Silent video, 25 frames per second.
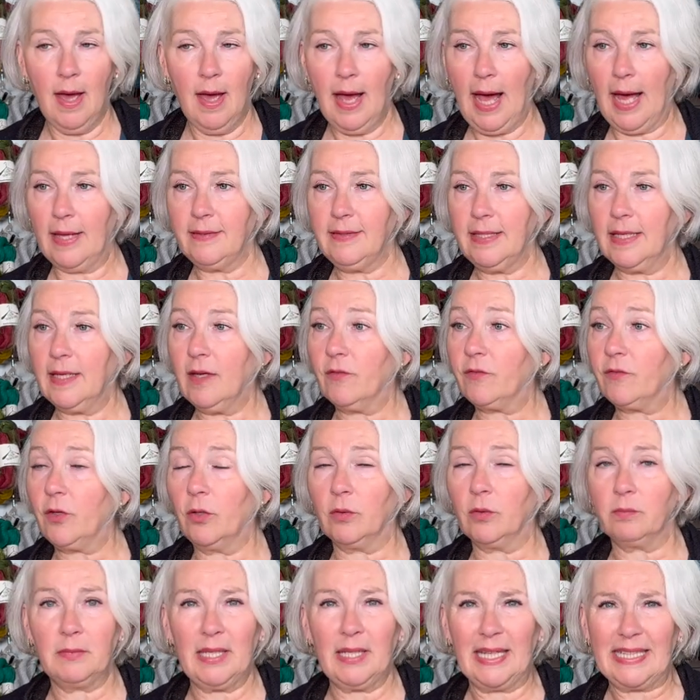I think I've
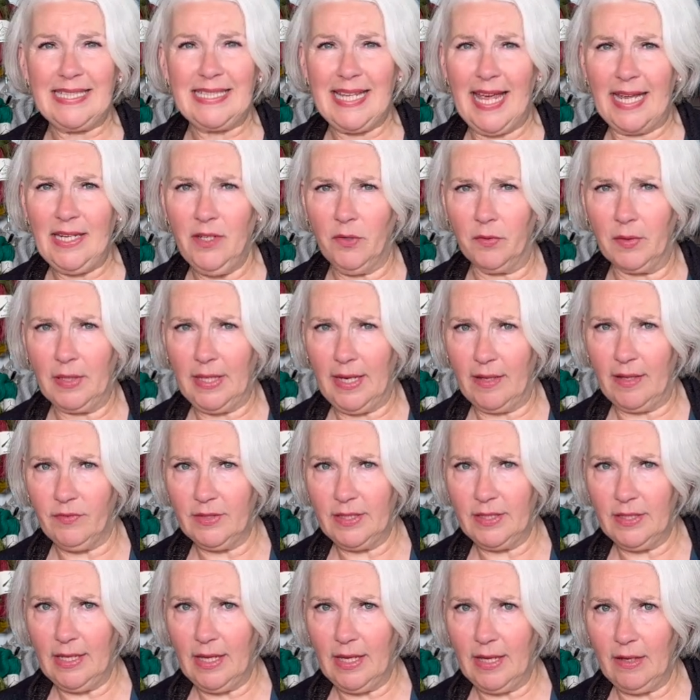got like 10 or
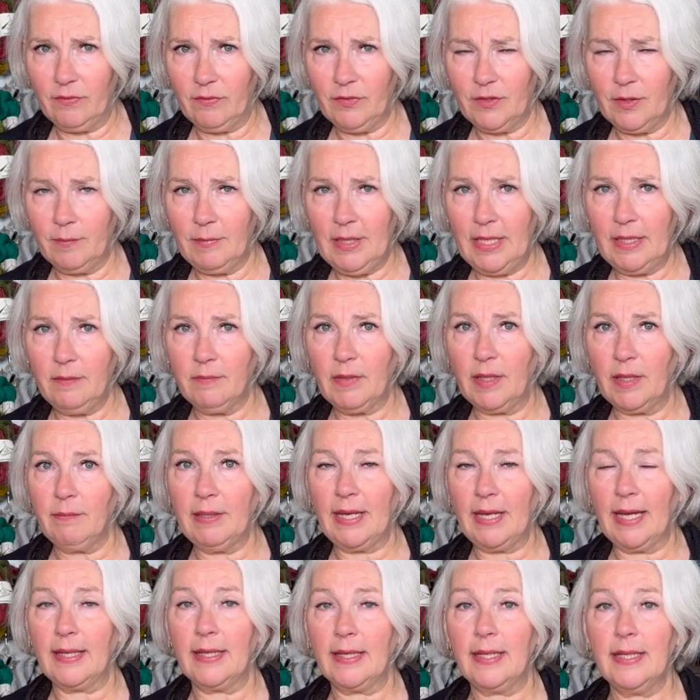11 of them in my
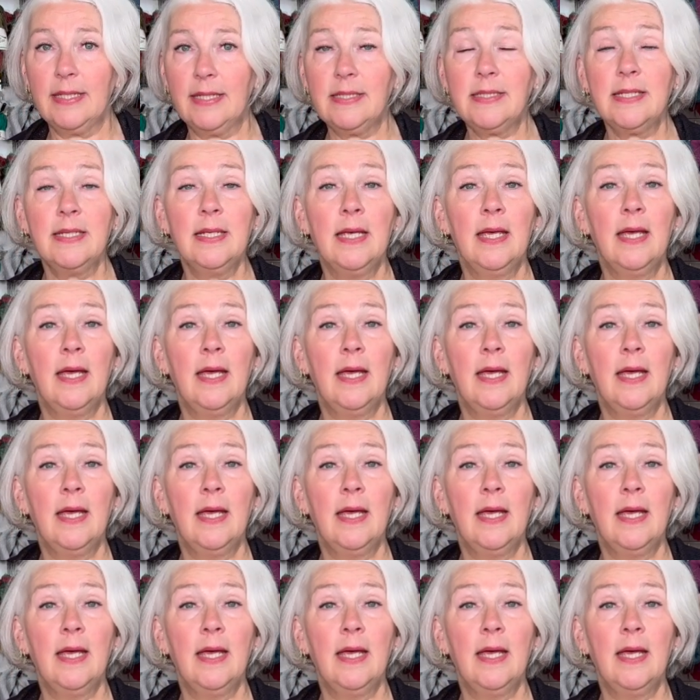blanket,